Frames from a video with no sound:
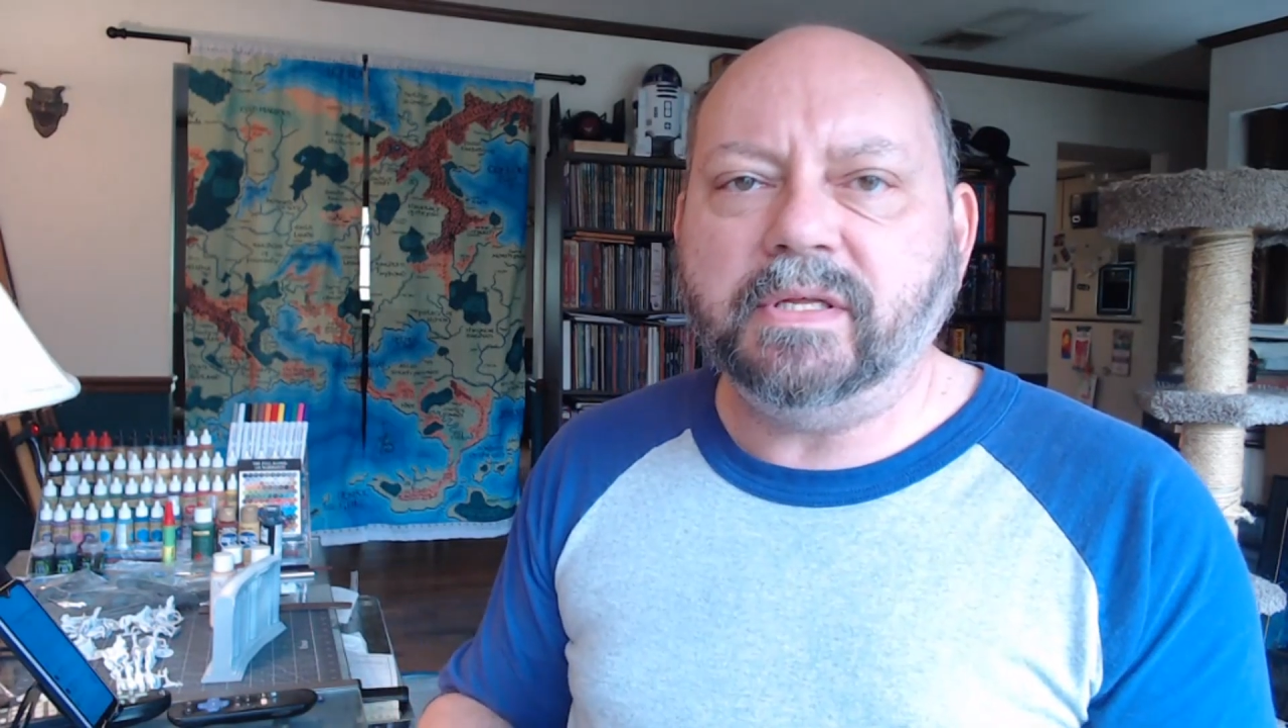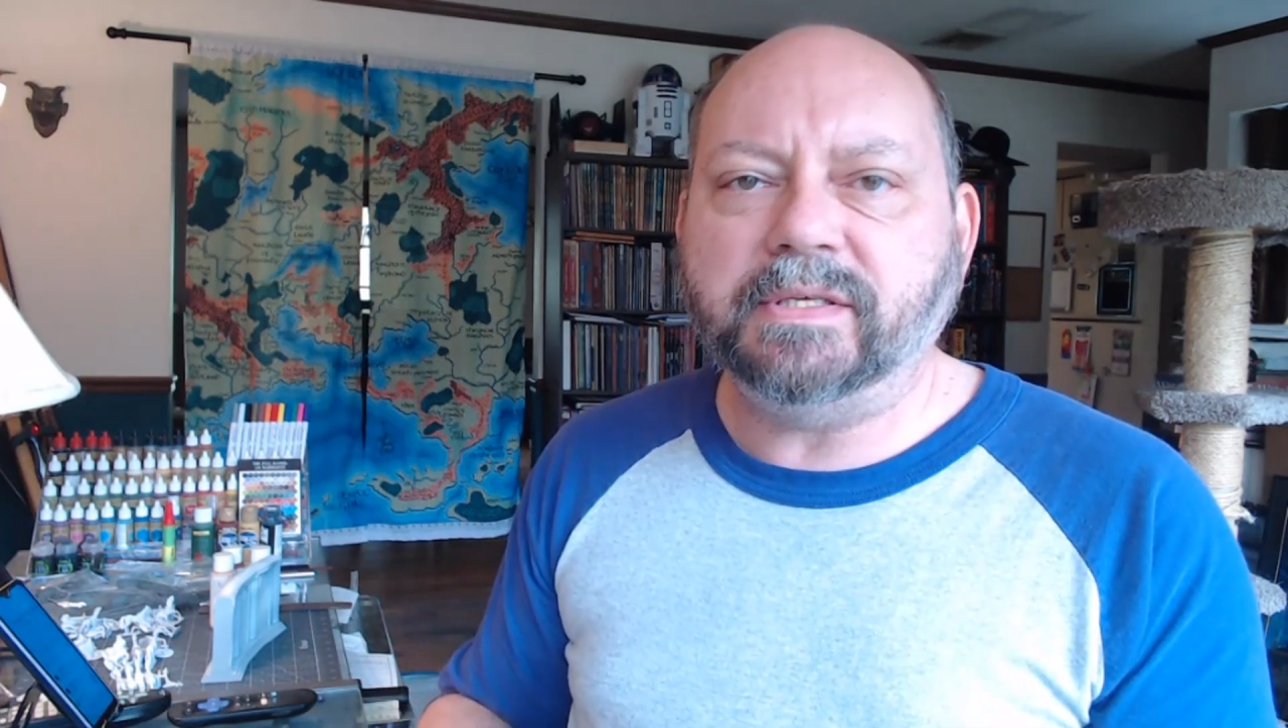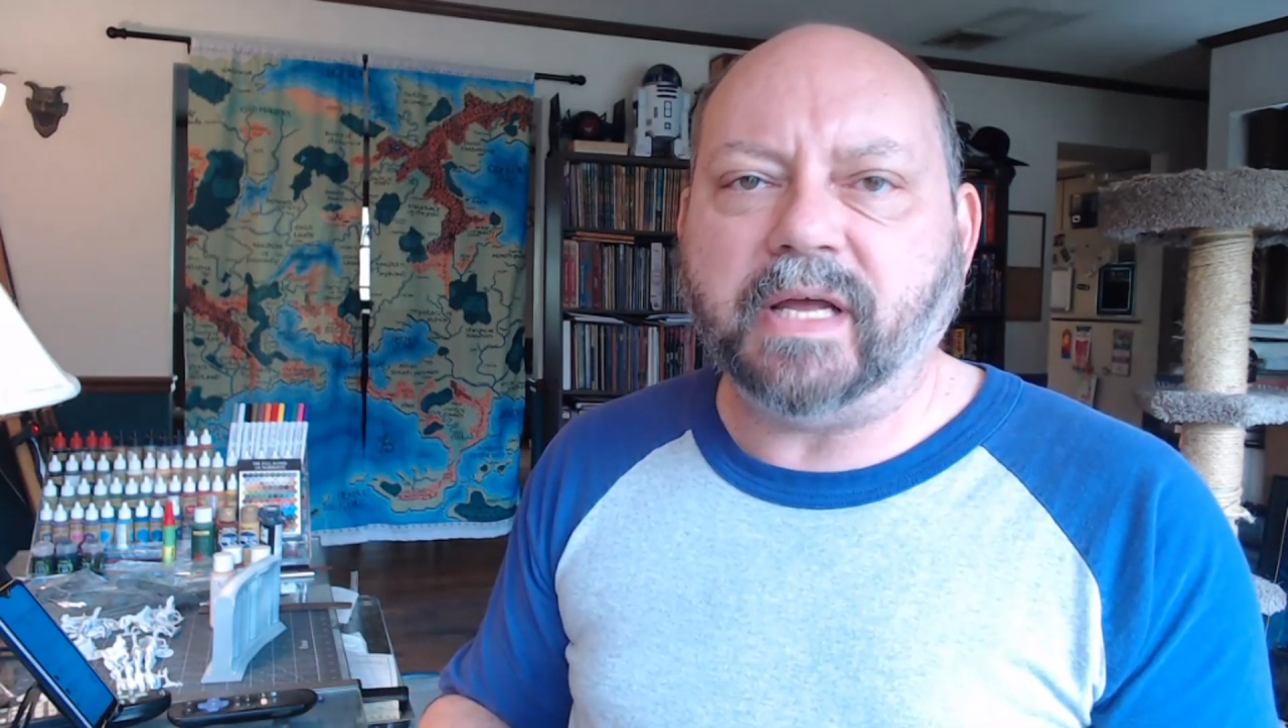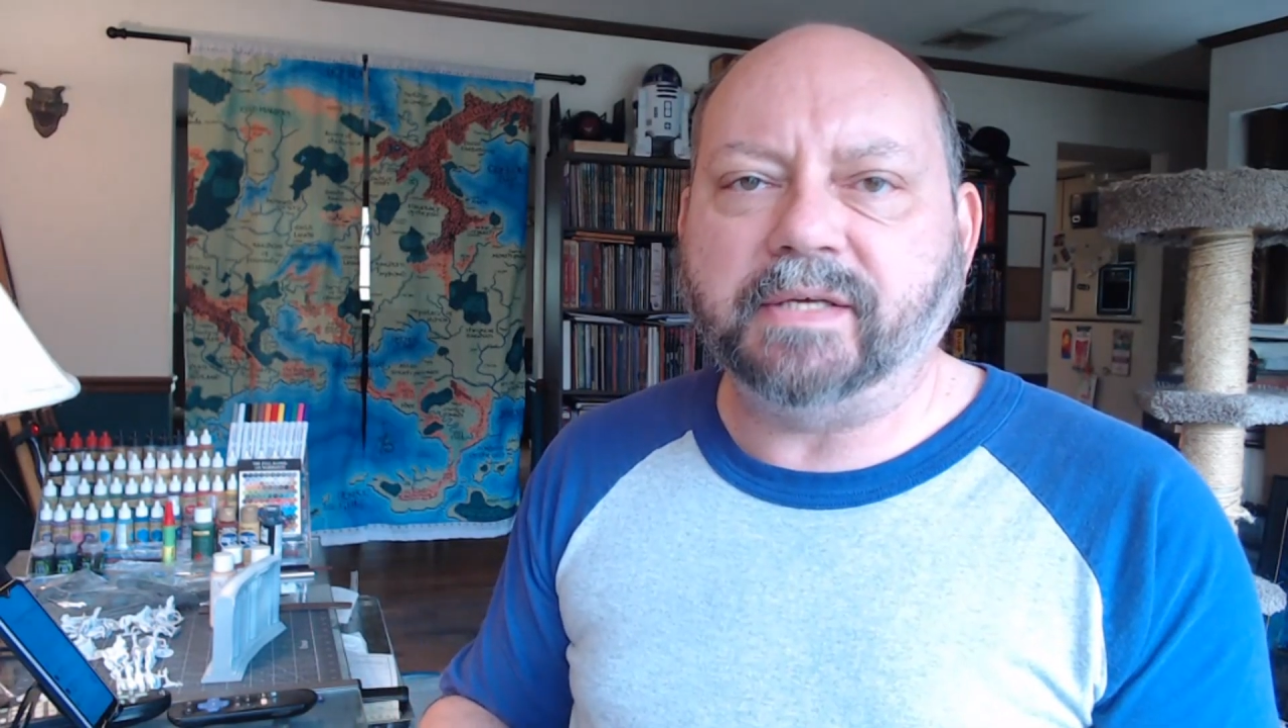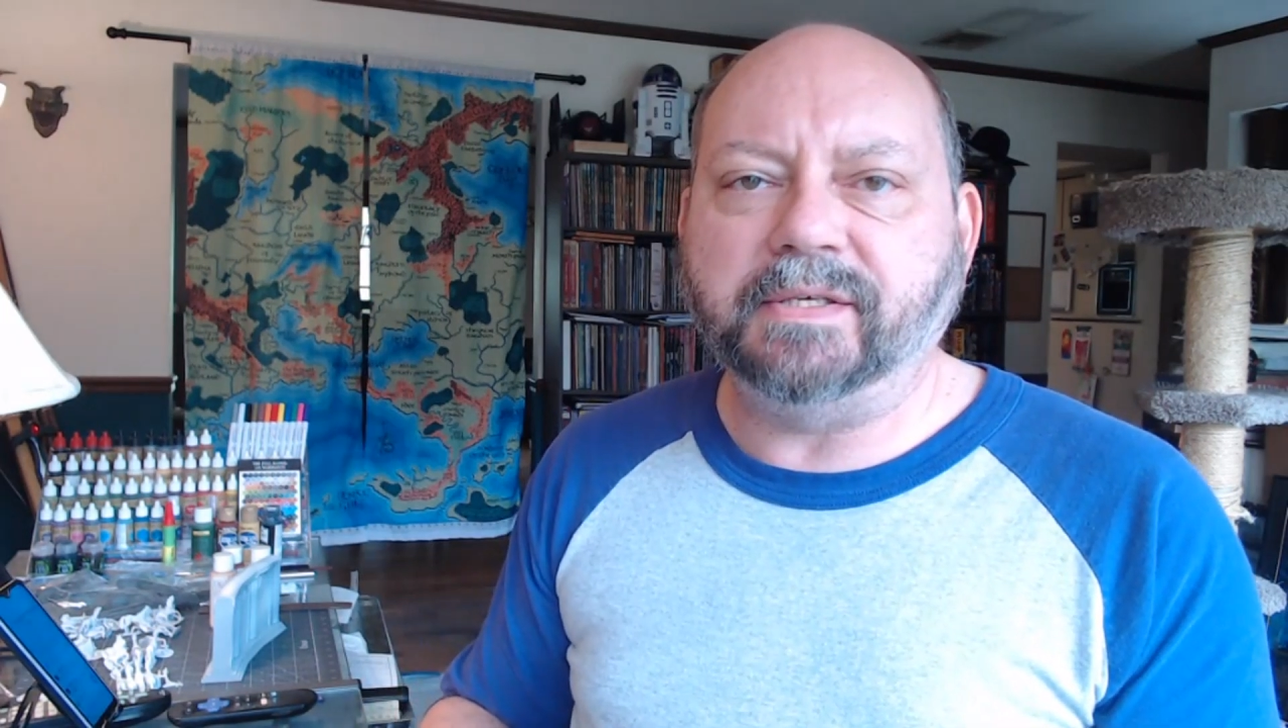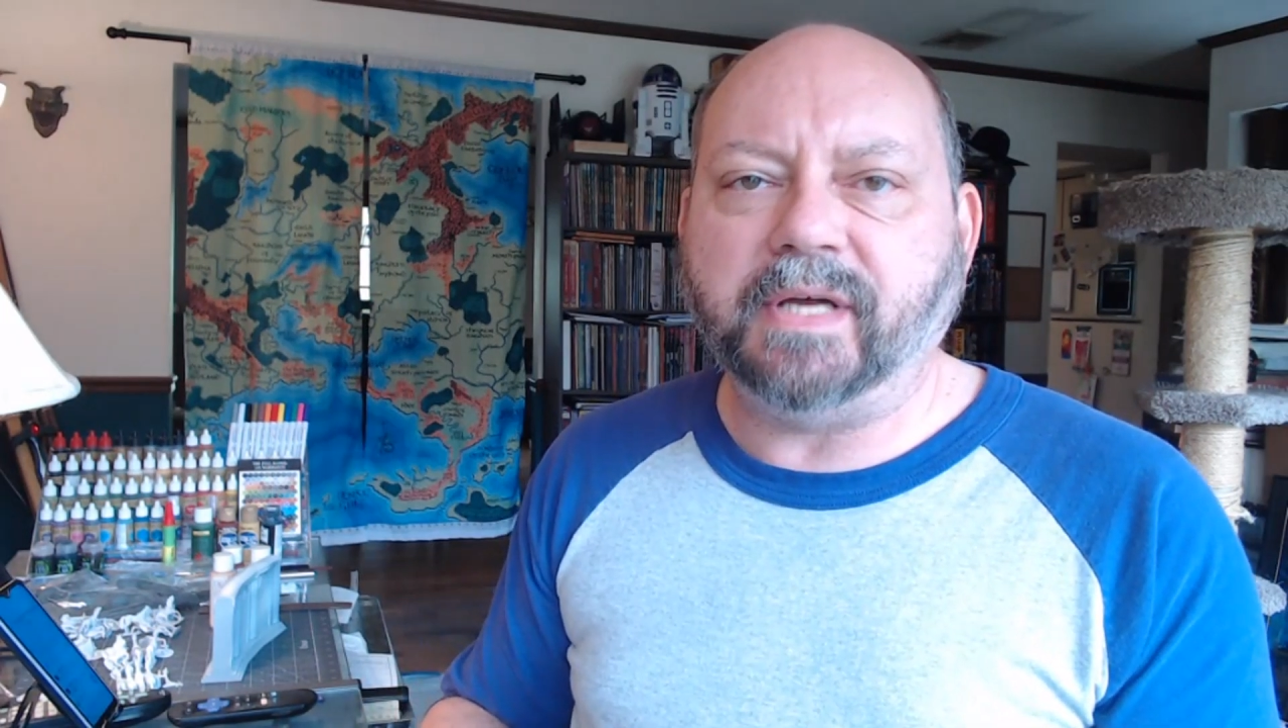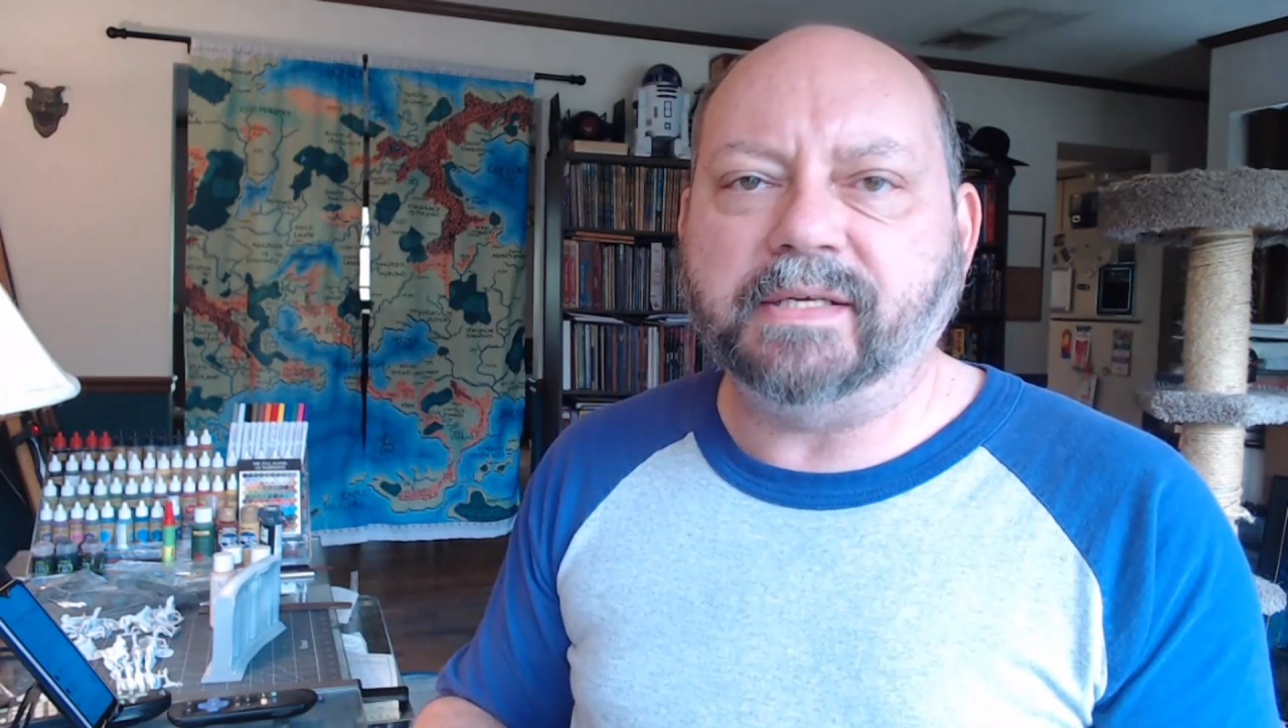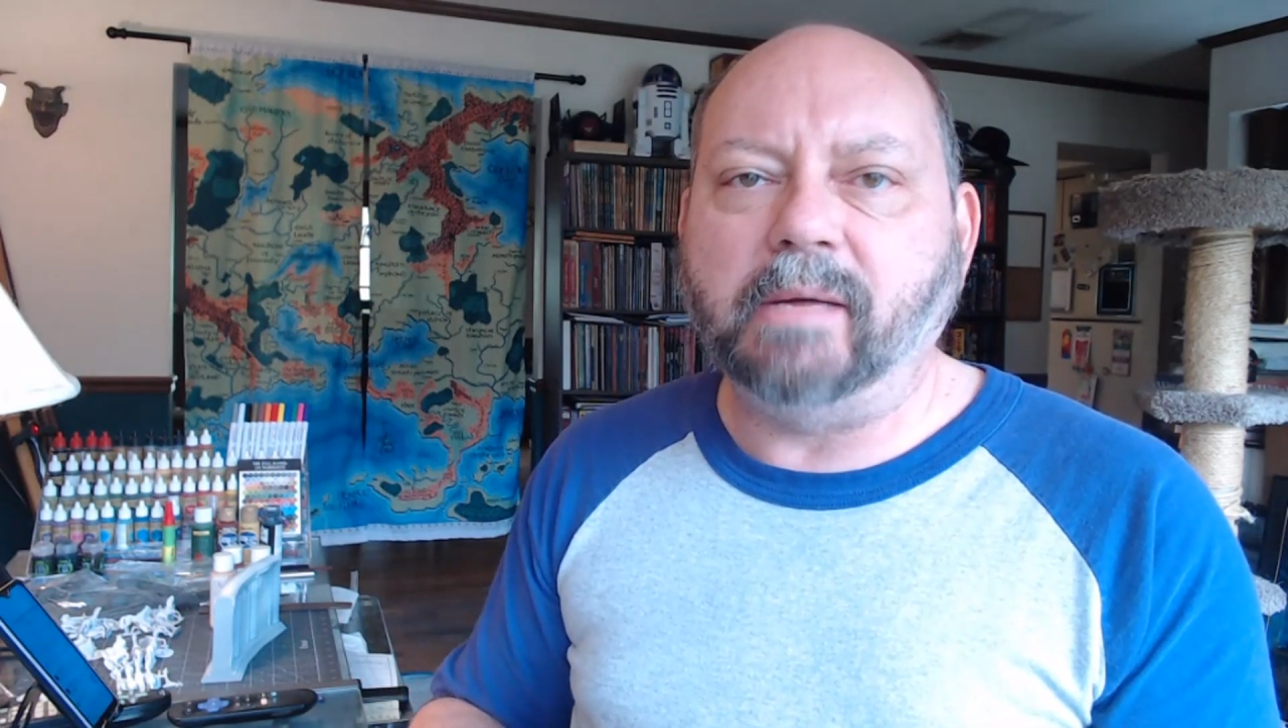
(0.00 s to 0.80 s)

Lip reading: this exercise,